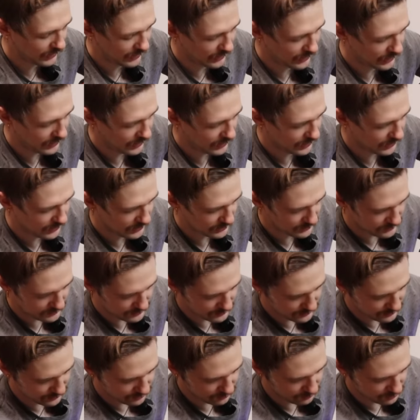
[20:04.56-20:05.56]
And
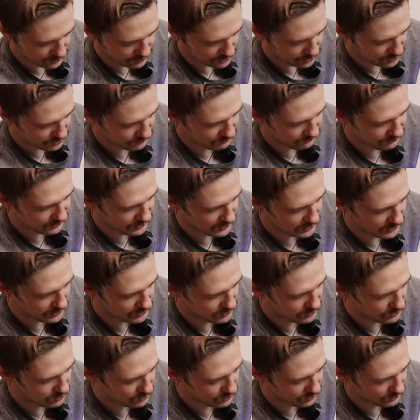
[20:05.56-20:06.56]
uh, you can just fit it
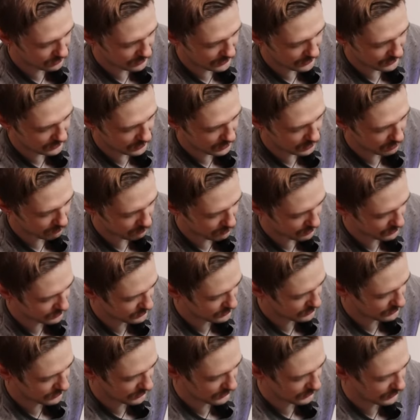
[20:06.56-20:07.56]
to your liking,
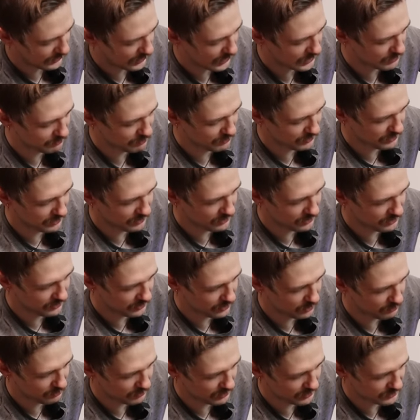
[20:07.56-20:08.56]
but uh, I can't put it on
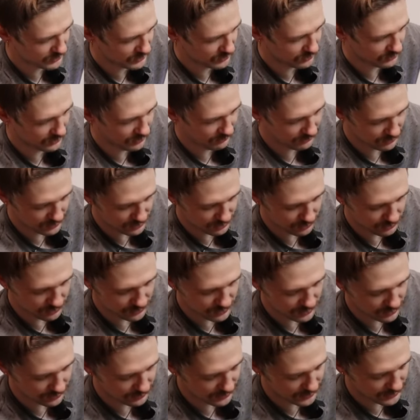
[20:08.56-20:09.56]
now because I don't have the
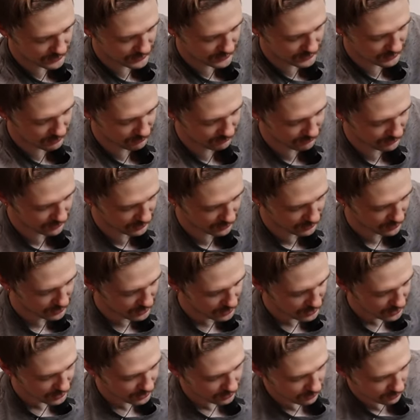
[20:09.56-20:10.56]
screws. So that's something
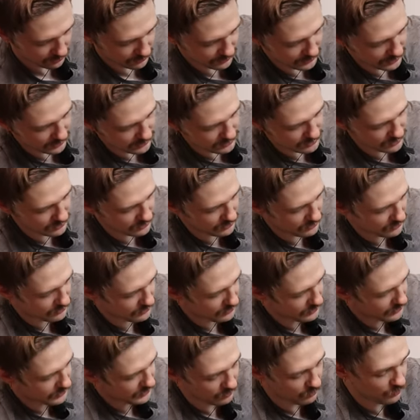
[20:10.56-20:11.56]
you'll need
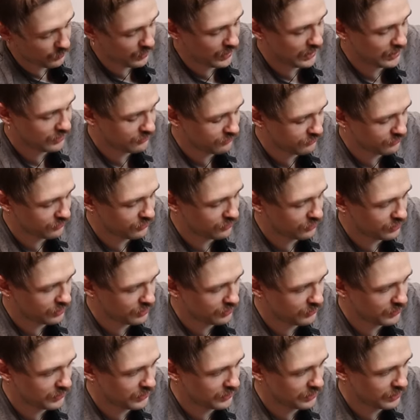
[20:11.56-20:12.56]
to wait
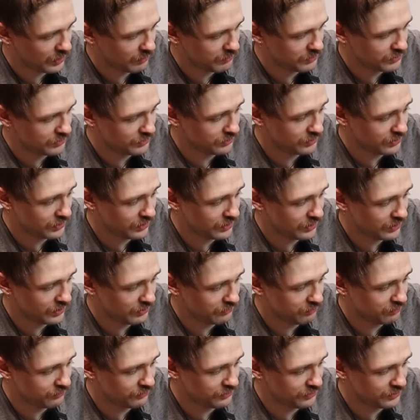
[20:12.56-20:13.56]
for when it comes to
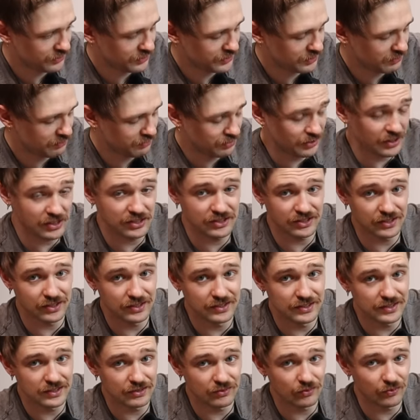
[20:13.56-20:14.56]
the first
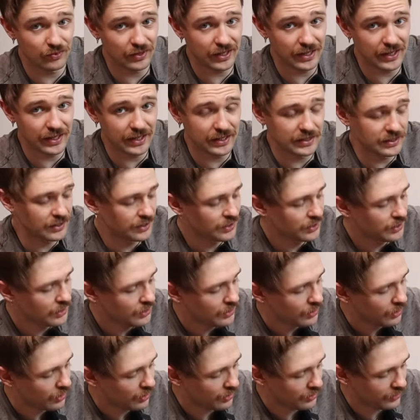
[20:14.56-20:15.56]
impressions ride
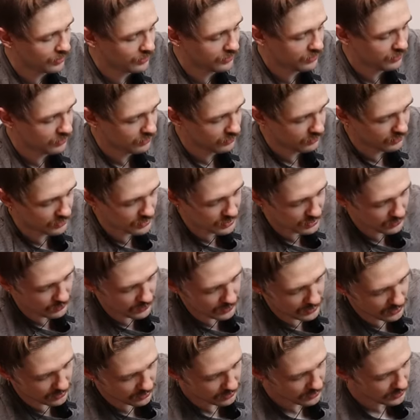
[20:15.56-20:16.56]
on this
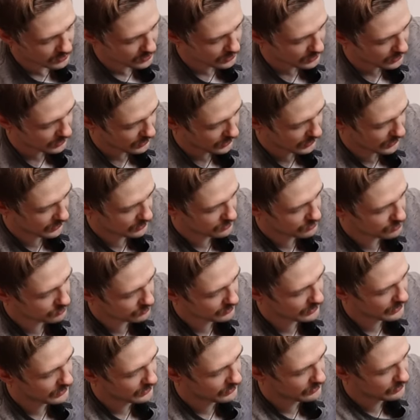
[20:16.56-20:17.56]
wheel. I do
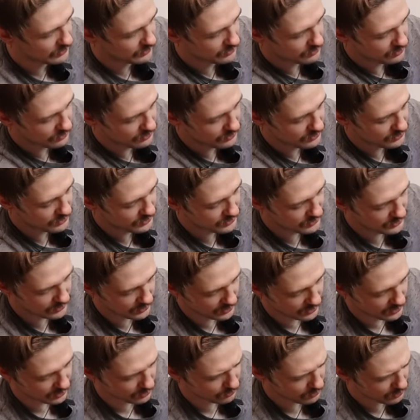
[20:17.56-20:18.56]
like that there's
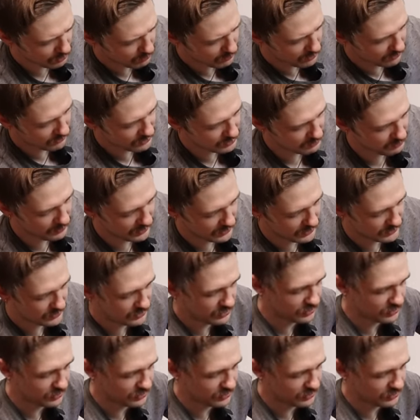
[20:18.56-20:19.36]
uh, quite a bit of space